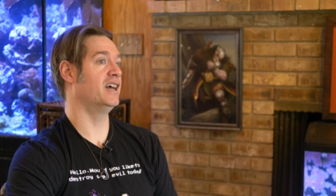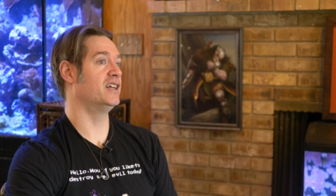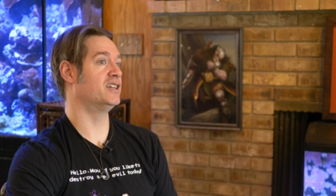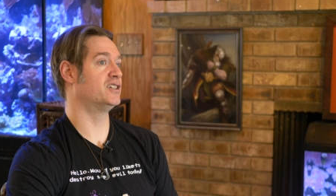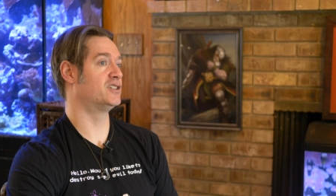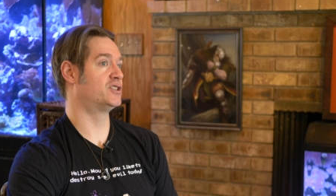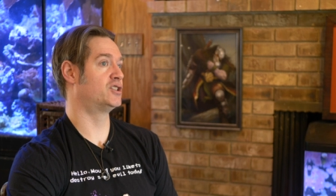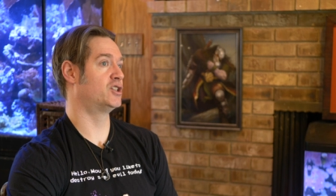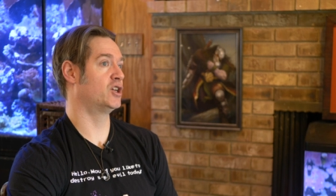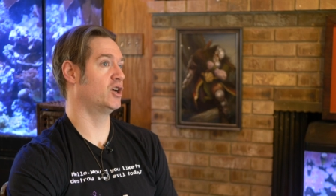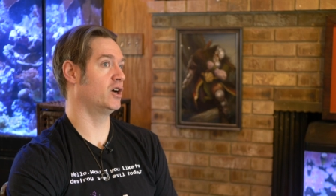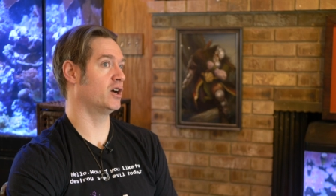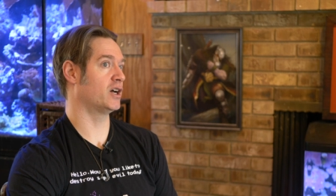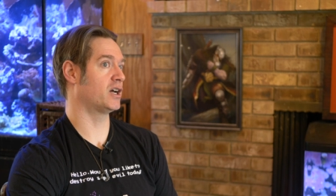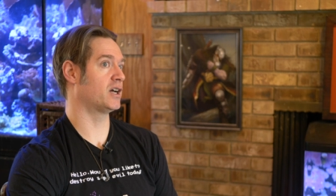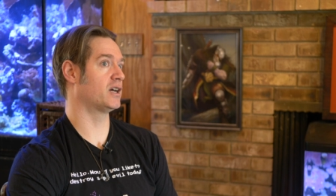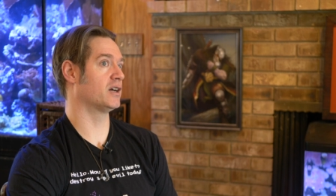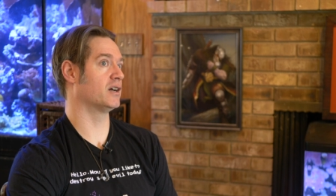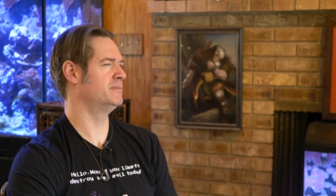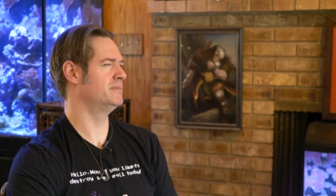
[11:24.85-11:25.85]
it
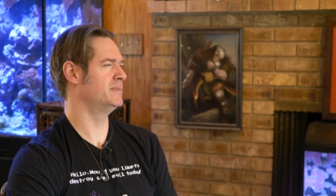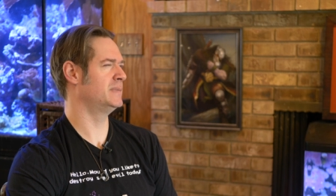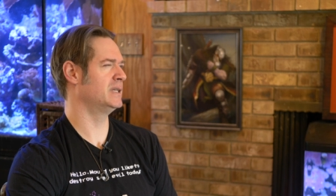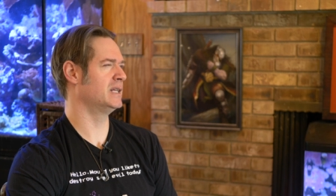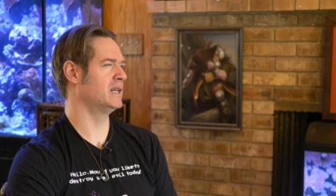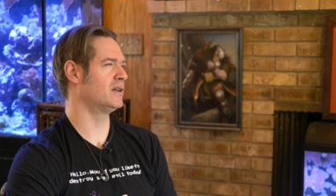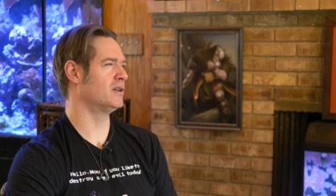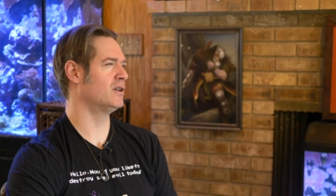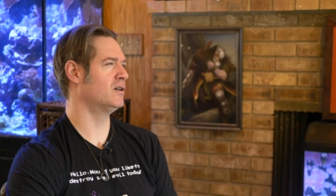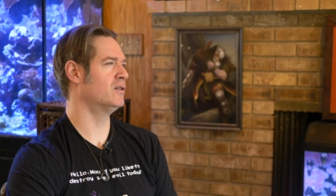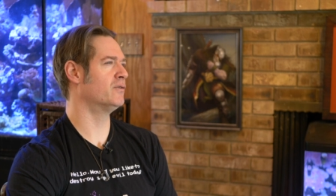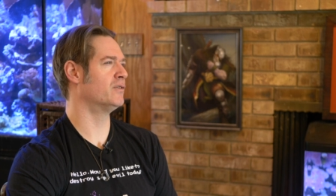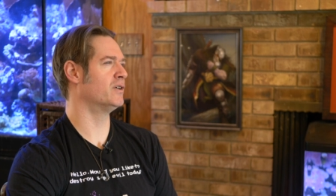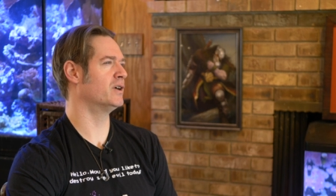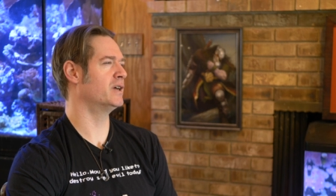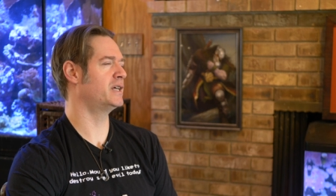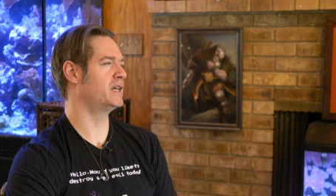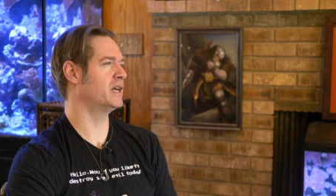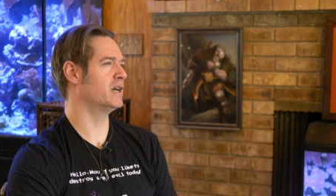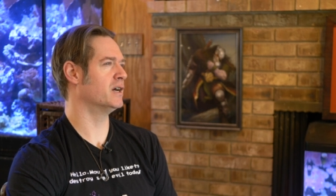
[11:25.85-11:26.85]
took a little
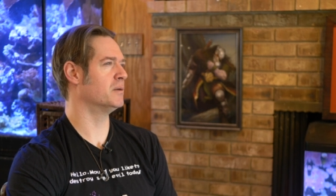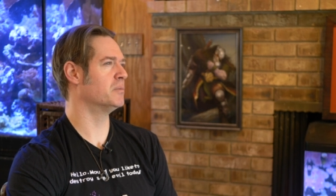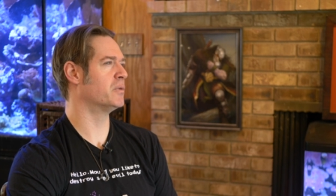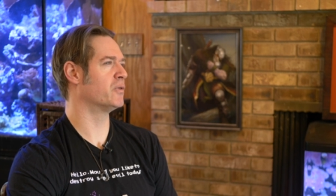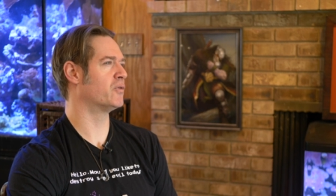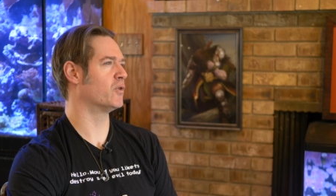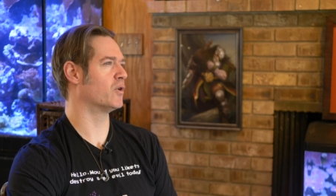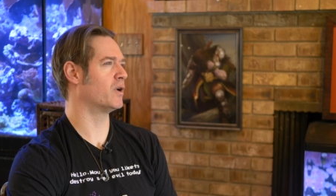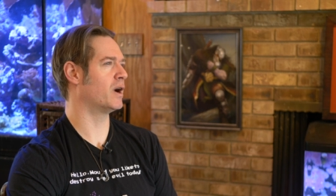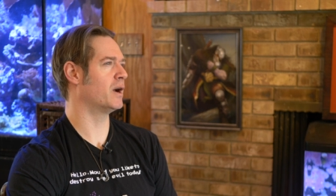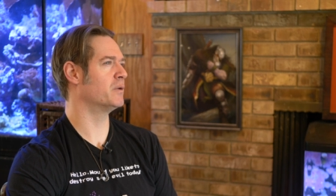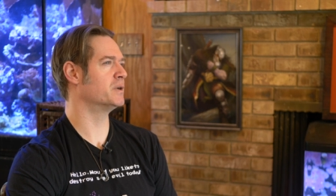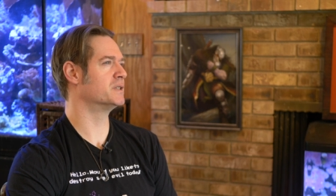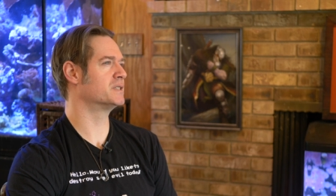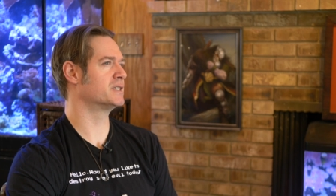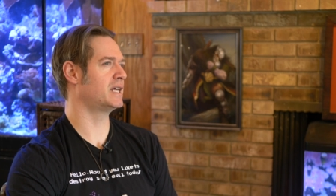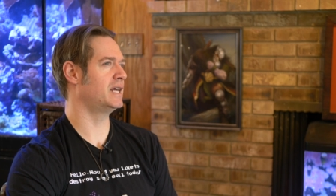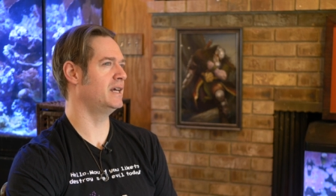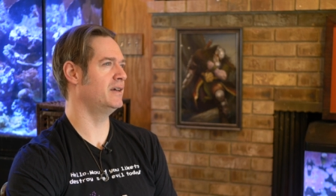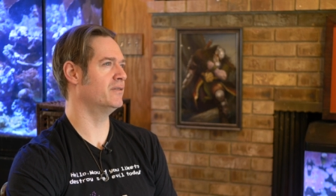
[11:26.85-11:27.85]
over a year before I
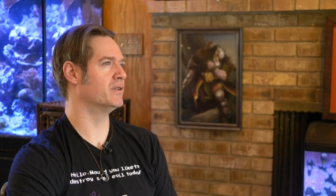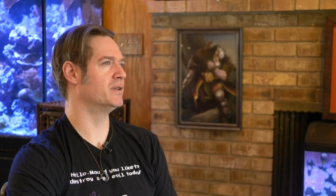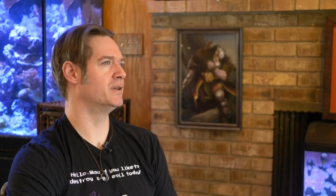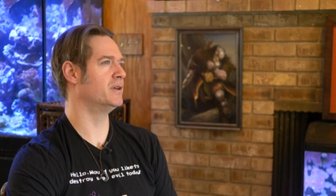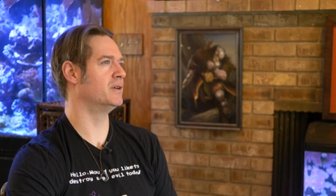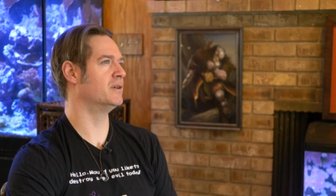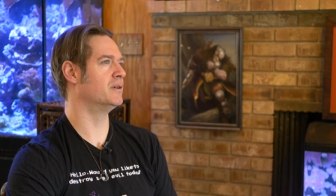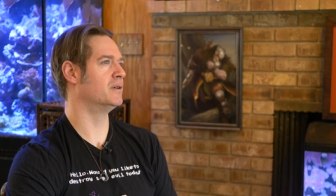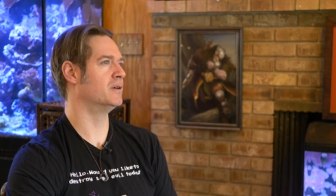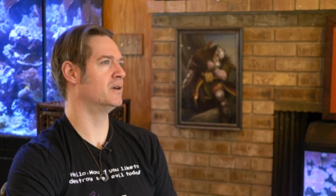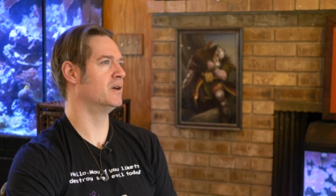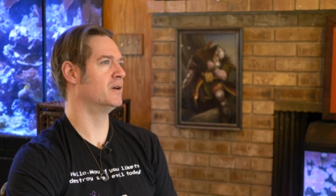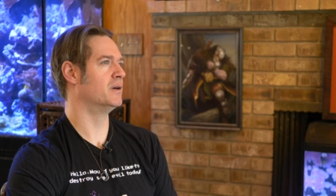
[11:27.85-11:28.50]
was even